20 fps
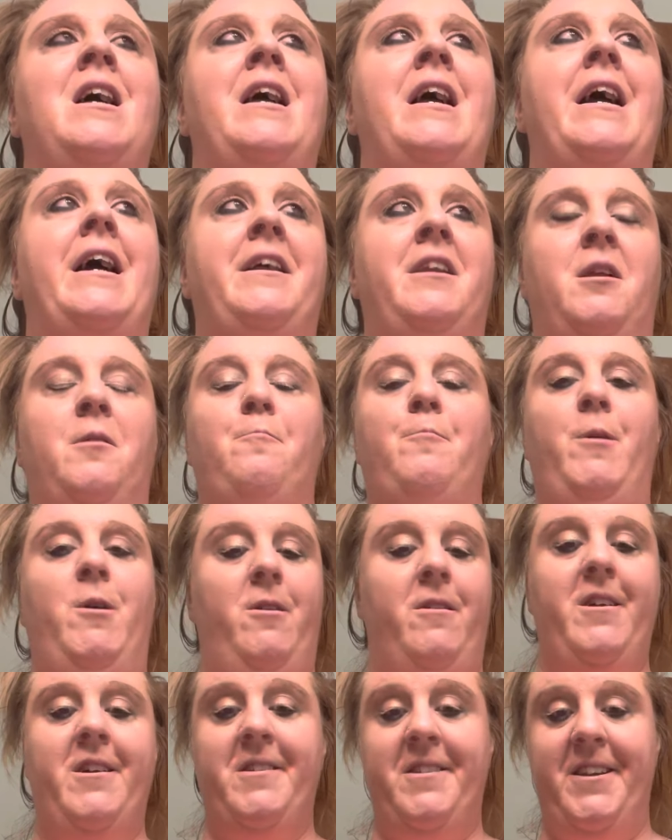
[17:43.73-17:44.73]
in a
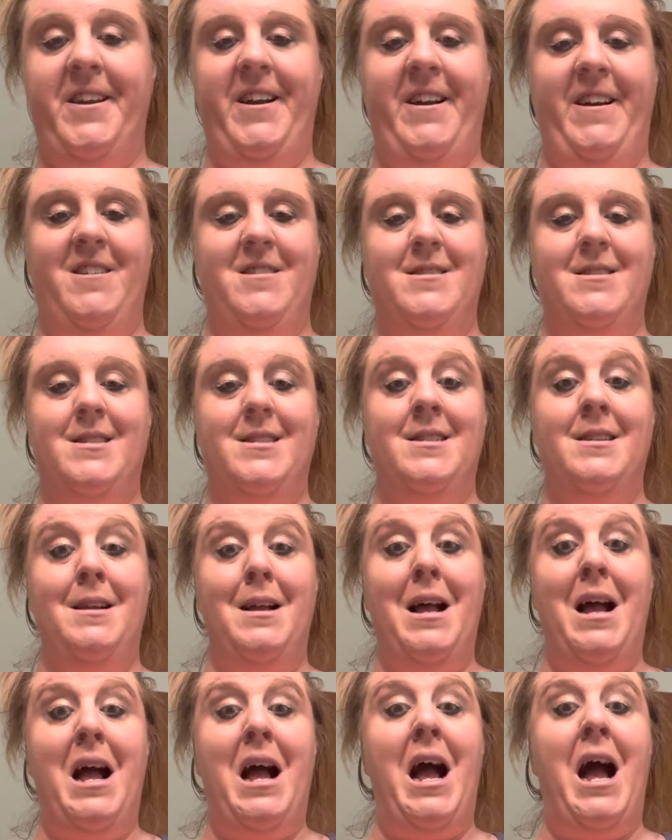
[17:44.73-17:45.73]
million years
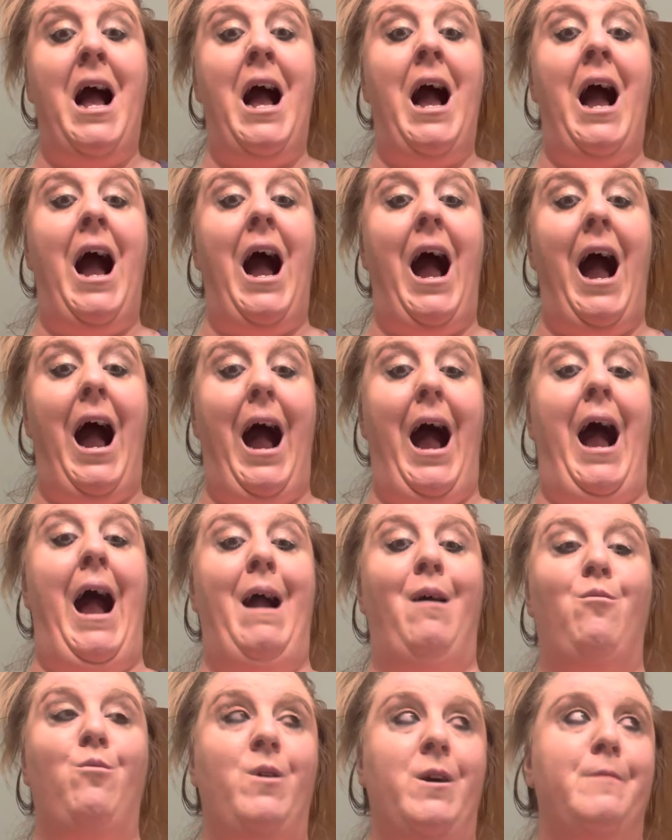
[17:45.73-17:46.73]

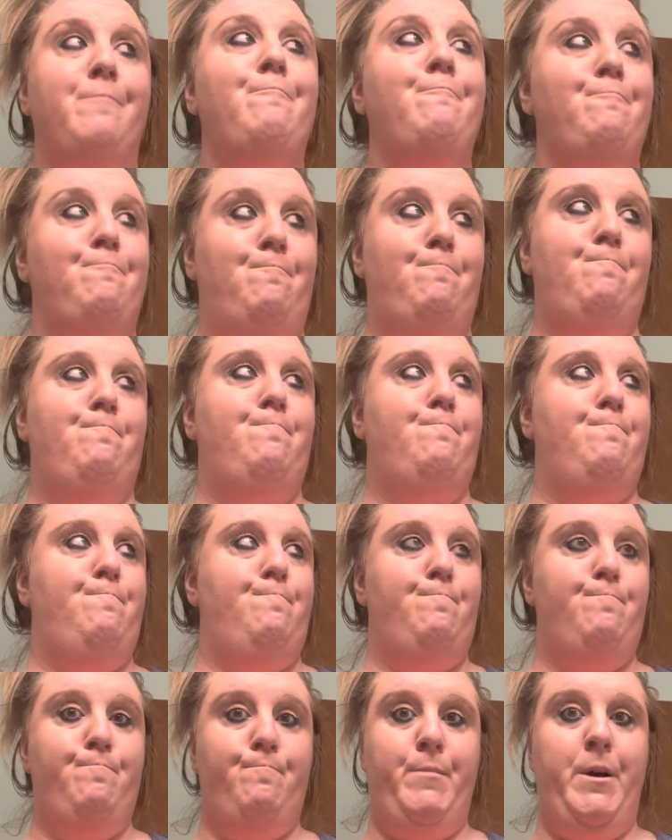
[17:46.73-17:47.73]
I would
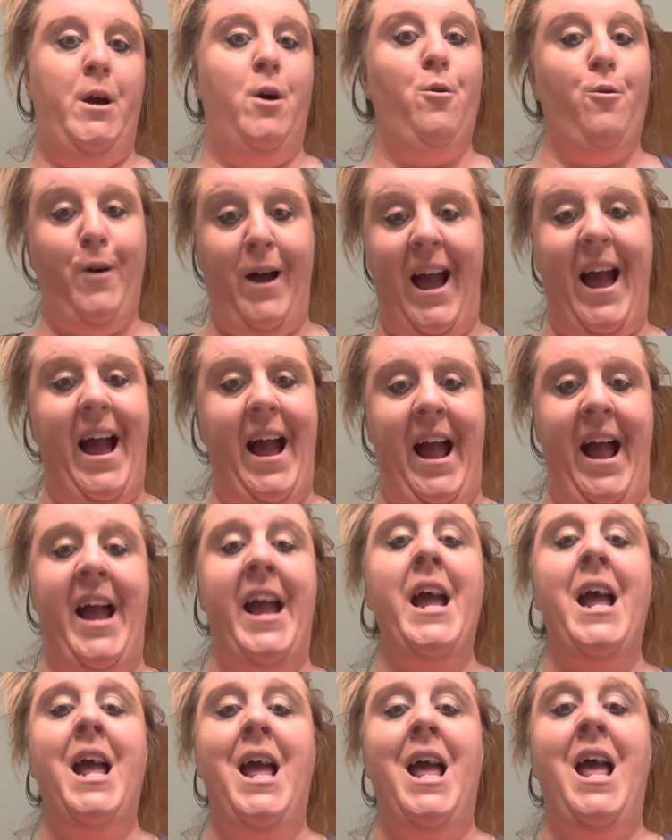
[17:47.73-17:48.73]
be
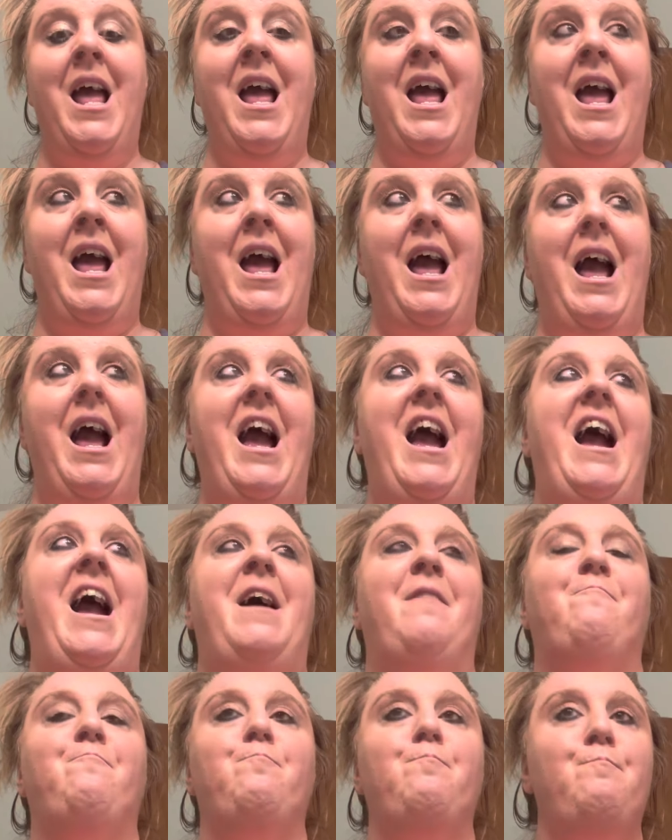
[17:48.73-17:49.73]
okay
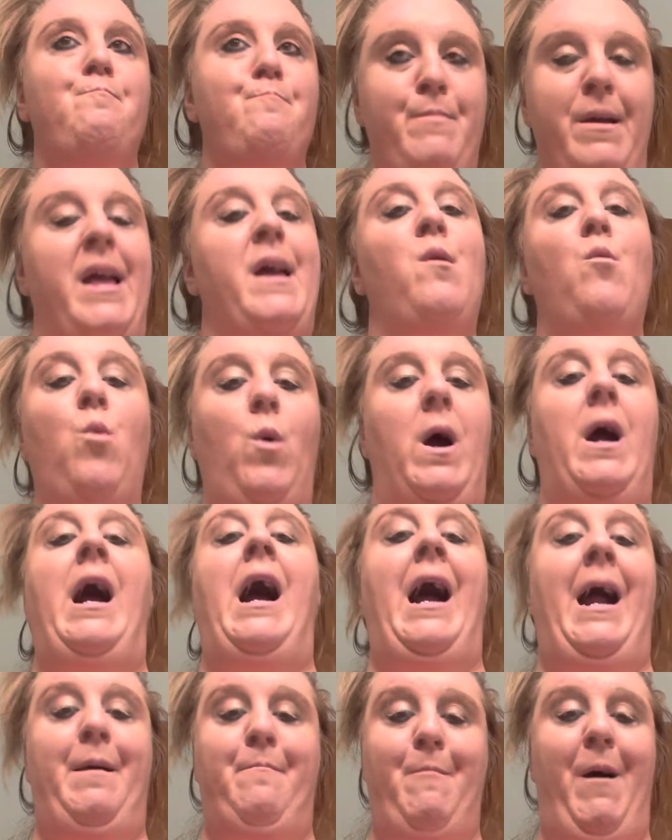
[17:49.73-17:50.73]
and be where
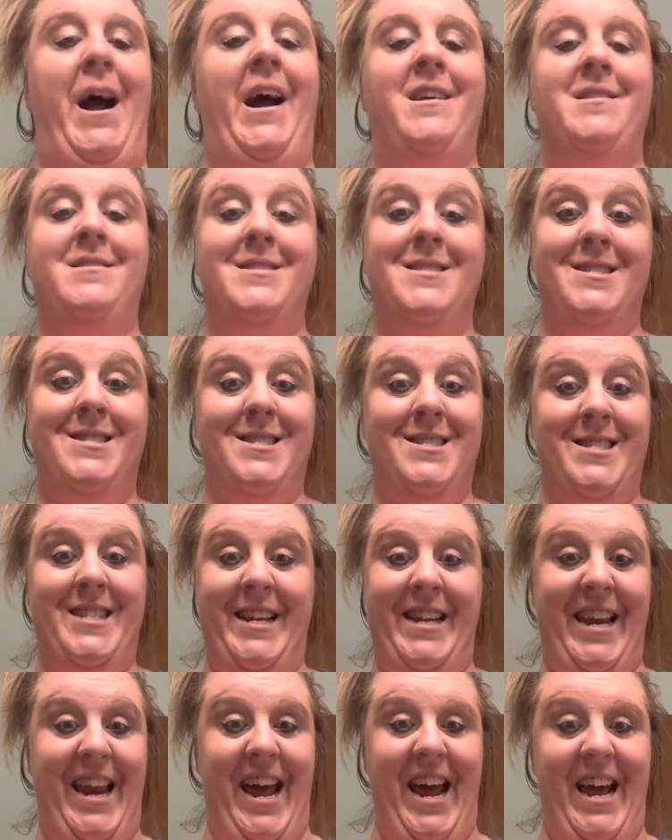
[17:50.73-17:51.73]
I'm at
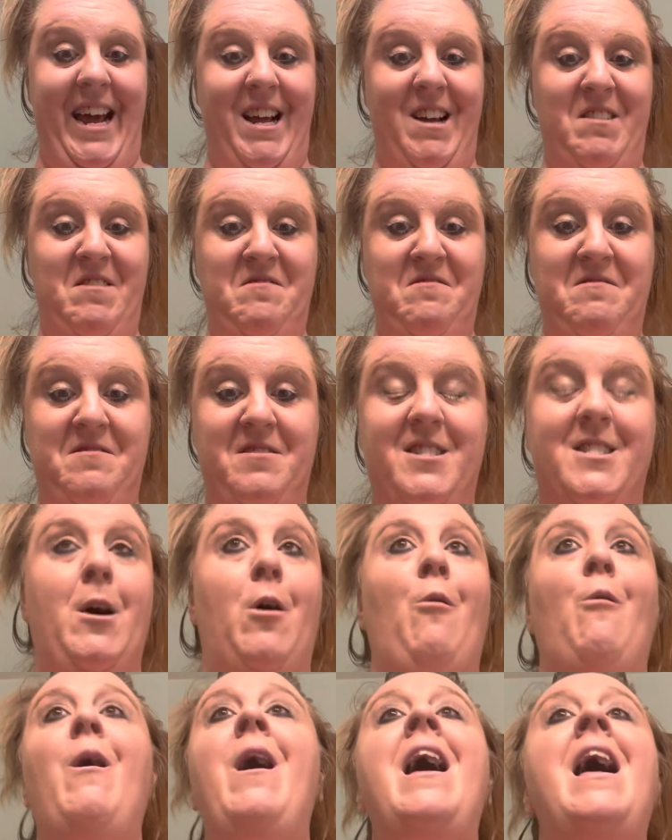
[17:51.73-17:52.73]
today.
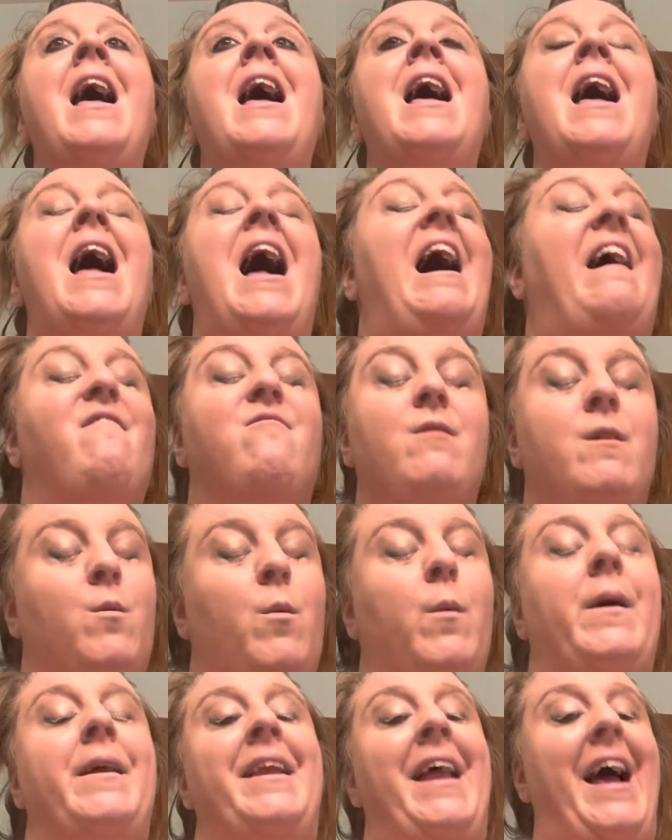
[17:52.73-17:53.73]
So
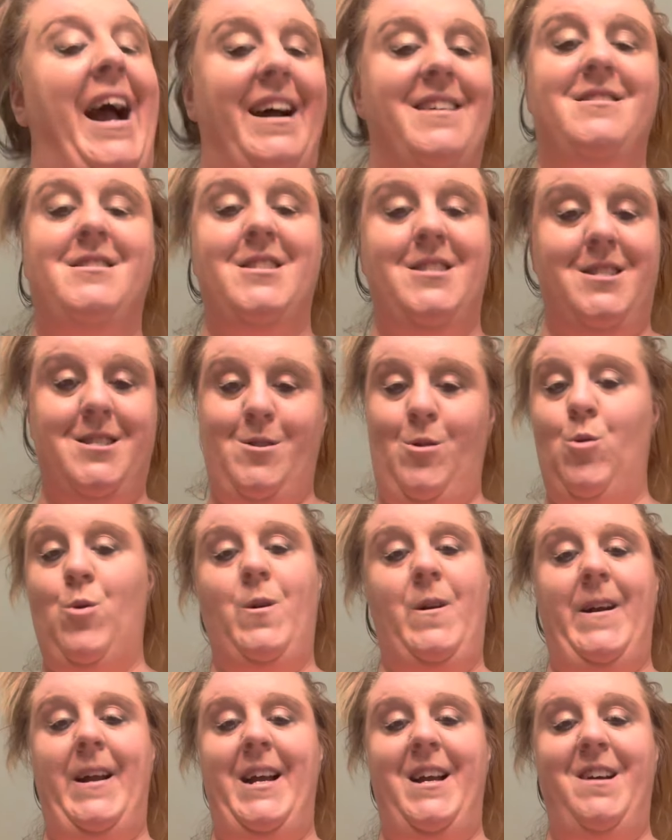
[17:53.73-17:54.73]
everyone has a
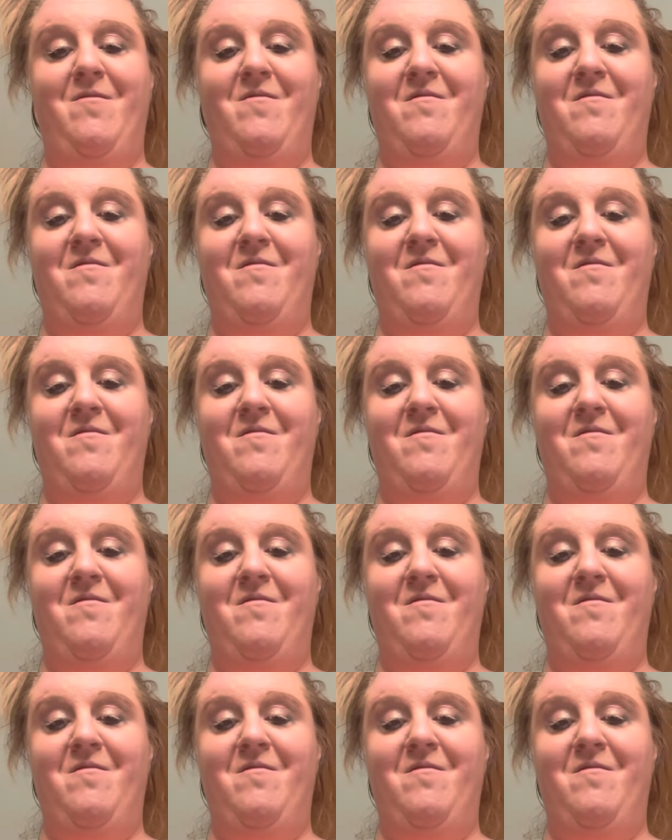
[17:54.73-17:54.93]
story.